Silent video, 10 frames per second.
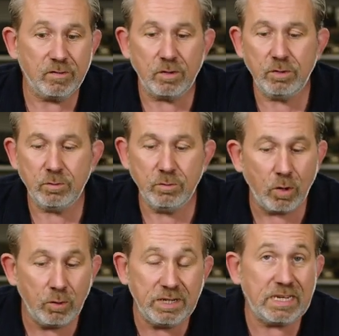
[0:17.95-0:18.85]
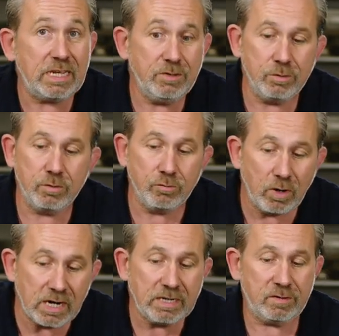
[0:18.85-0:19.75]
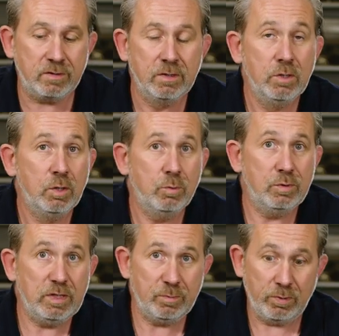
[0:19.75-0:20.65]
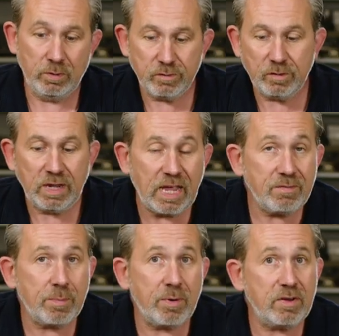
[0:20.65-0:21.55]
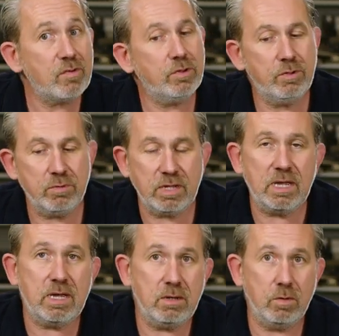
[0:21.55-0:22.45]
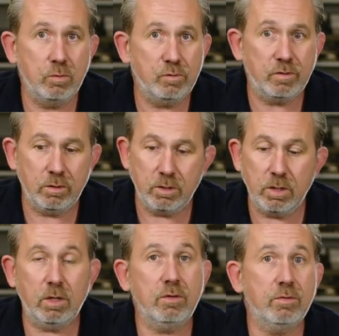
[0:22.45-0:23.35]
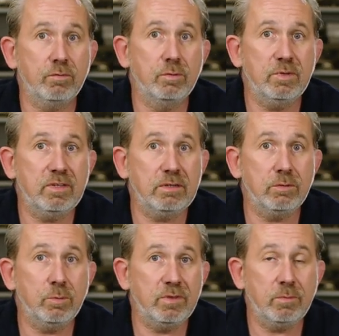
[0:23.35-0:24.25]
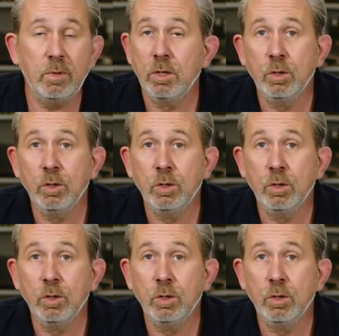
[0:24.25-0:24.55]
So you not only can you grind with these products under heavy pressure, you can also cut through material with them